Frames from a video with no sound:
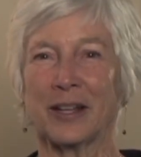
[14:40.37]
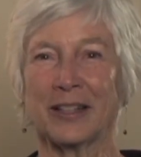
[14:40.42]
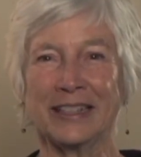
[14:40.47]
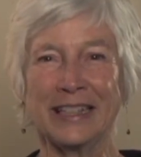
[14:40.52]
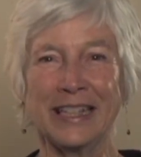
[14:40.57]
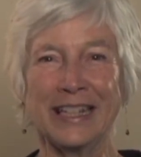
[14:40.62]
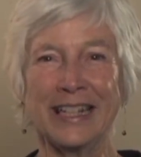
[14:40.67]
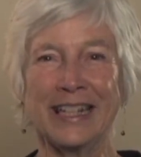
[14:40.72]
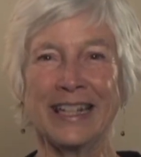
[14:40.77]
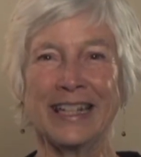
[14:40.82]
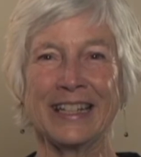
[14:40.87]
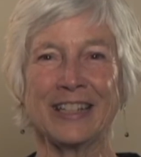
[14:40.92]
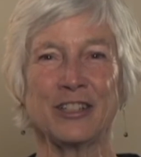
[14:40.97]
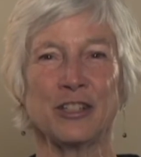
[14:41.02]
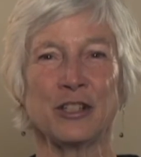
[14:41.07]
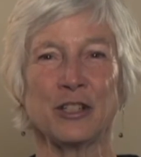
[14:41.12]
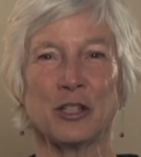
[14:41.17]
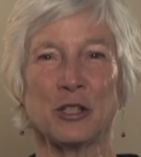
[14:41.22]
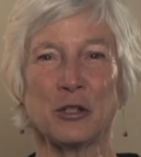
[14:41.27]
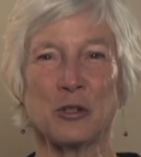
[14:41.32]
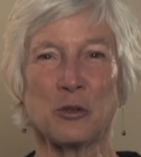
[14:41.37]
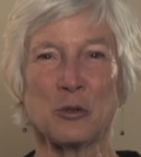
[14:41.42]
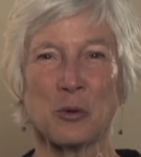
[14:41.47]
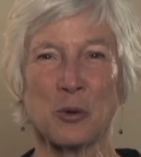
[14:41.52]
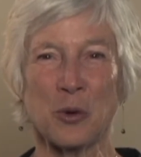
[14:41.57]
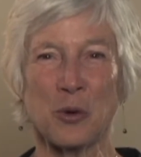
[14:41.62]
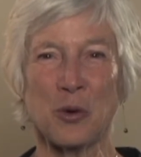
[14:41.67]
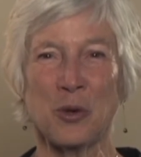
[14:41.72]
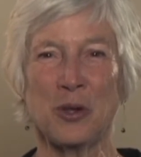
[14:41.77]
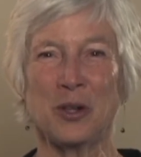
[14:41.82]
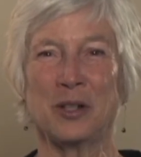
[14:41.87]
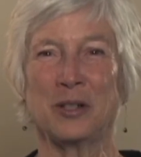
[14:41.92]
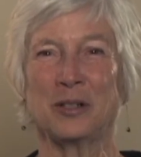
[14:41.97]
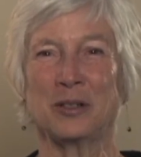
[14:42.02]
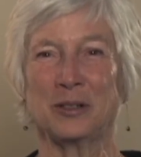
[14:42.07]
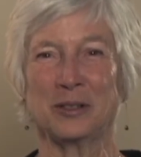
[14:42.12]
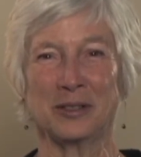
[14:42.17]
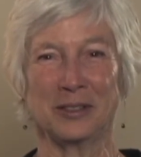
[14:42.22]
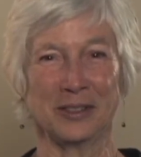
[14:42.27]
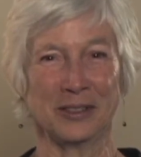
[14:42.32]
needing to control
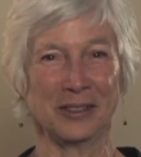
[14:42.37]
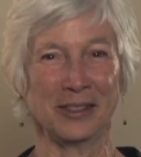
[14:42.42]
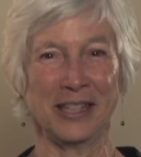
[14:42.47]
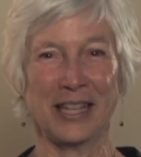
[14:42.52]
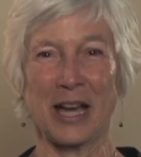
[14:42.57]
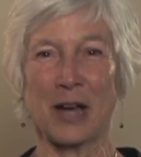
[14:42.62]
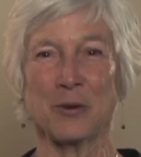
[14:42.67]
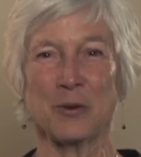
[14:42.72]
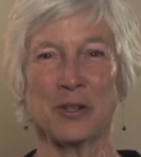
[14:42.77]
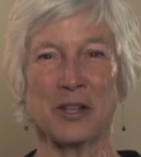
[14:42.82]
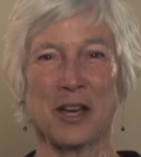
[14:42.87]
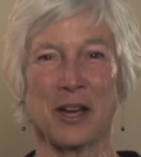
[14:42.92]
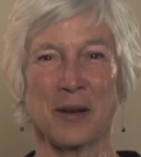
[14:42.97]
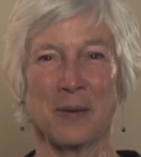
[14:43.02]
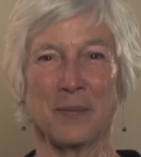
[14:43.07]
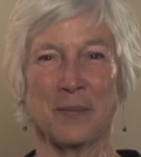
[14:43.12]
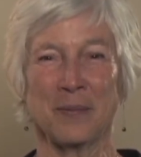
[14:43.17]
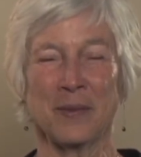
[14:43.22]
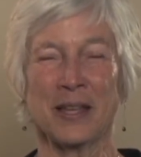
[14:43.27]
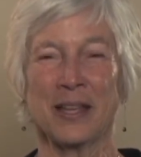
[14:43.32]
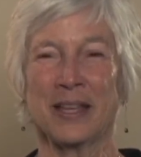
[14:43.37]
the outcome,